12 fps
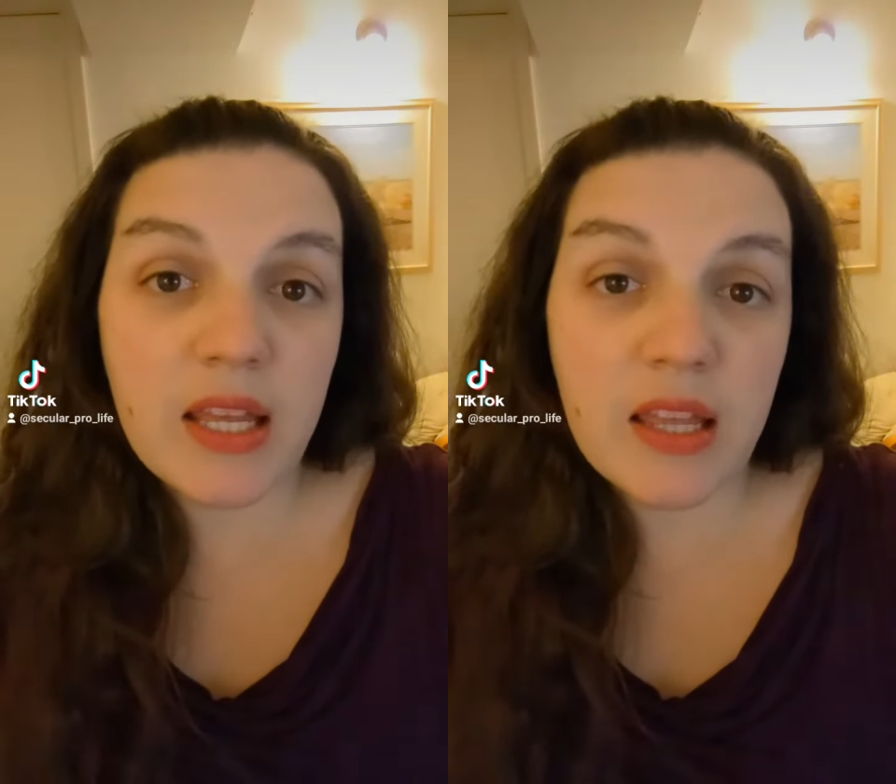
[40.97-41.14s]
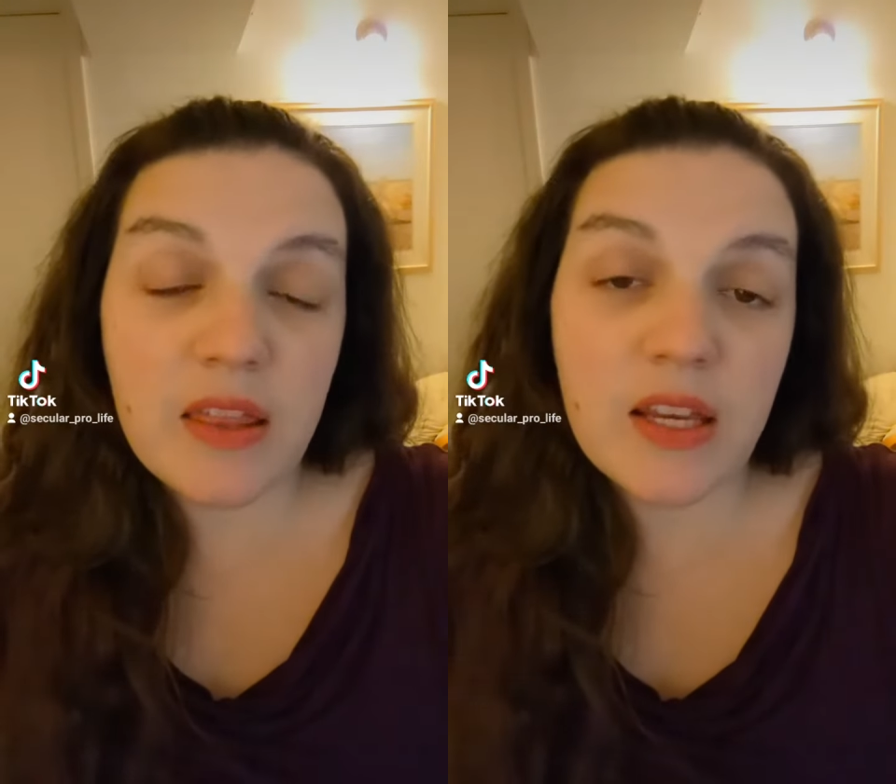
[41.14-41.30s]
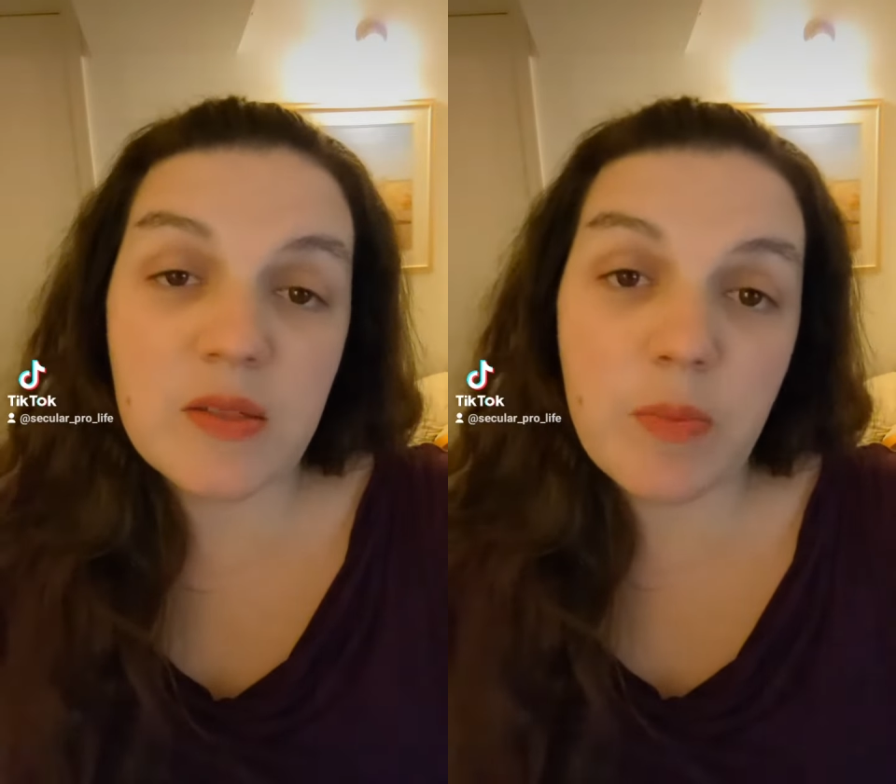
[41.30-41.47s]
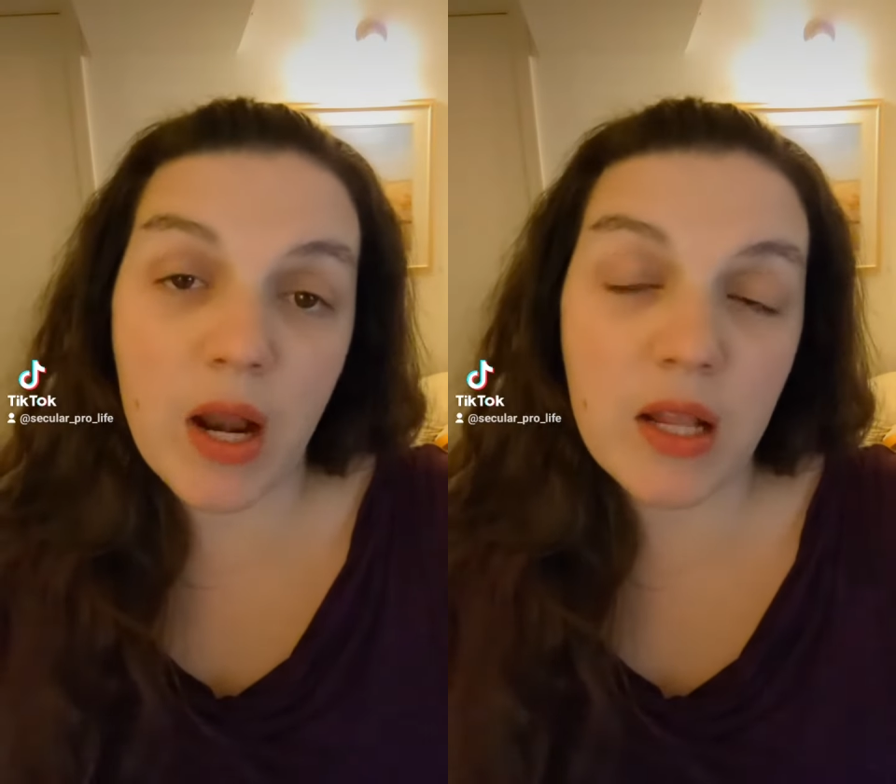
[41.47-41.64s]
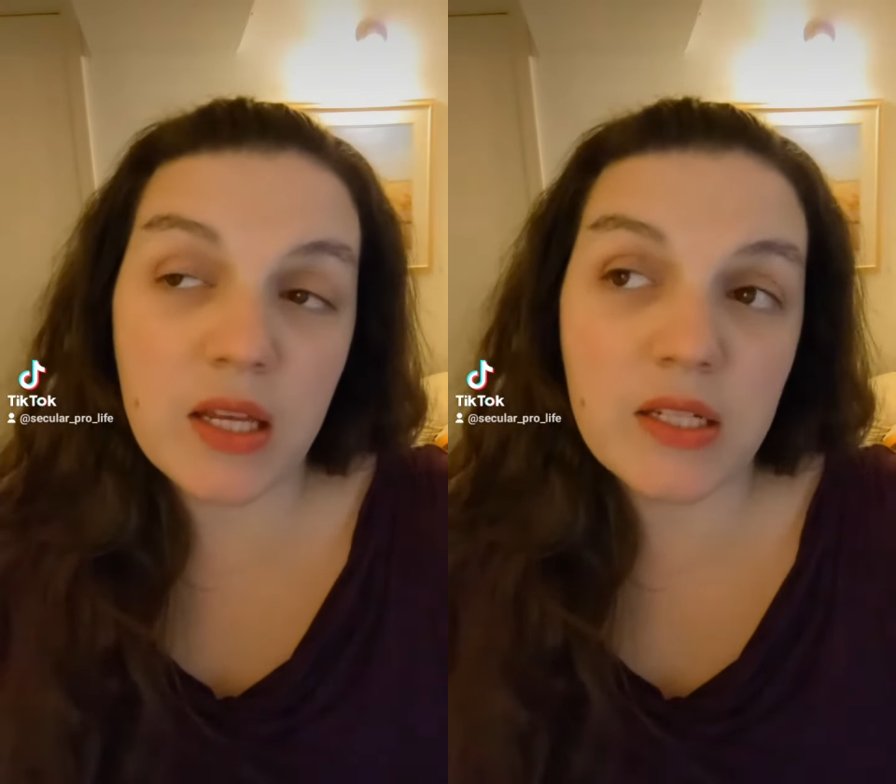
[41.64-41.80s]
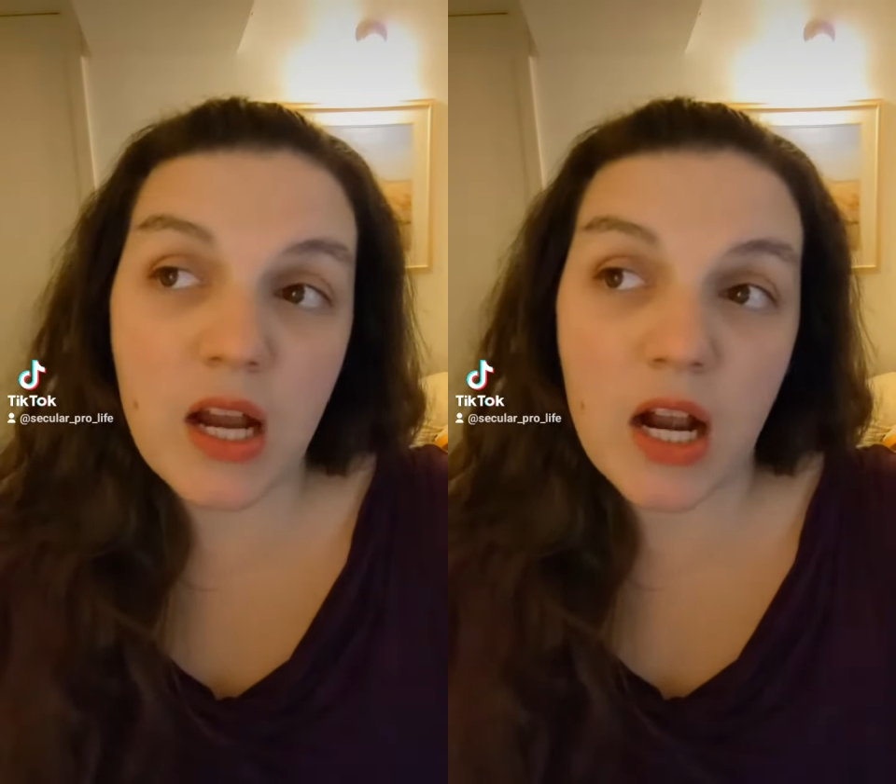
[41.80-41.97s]
he thinks
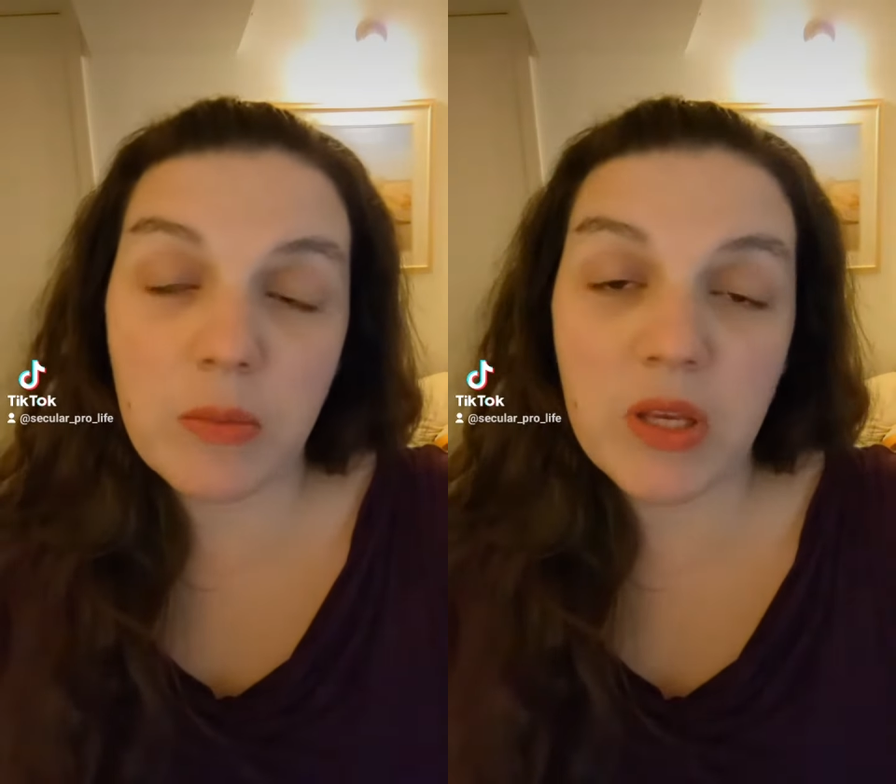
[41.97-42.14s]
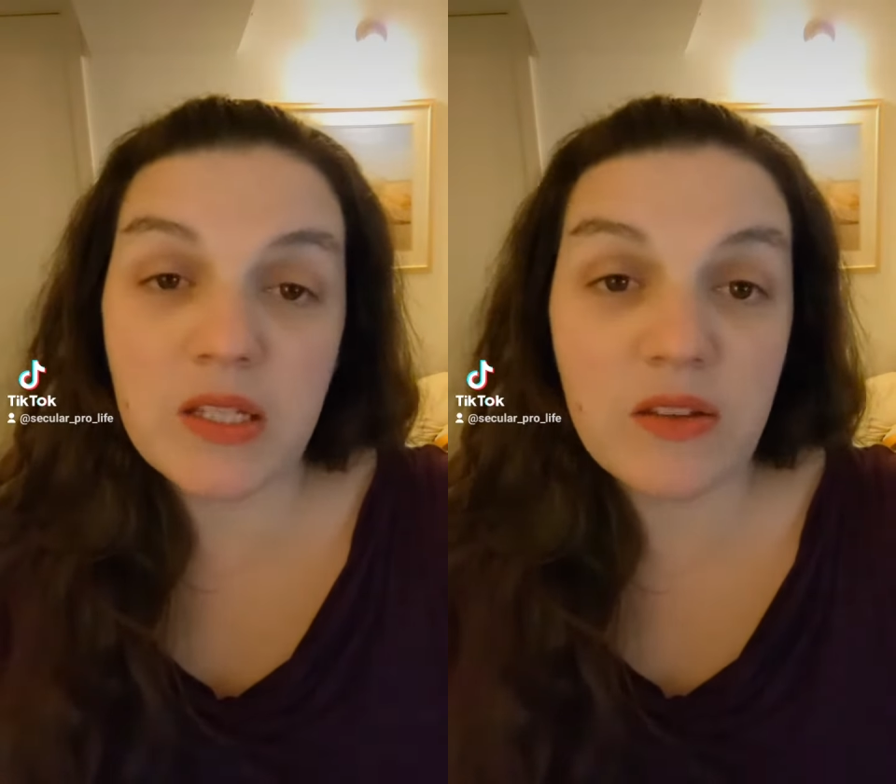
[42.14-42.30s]
bodily autonomy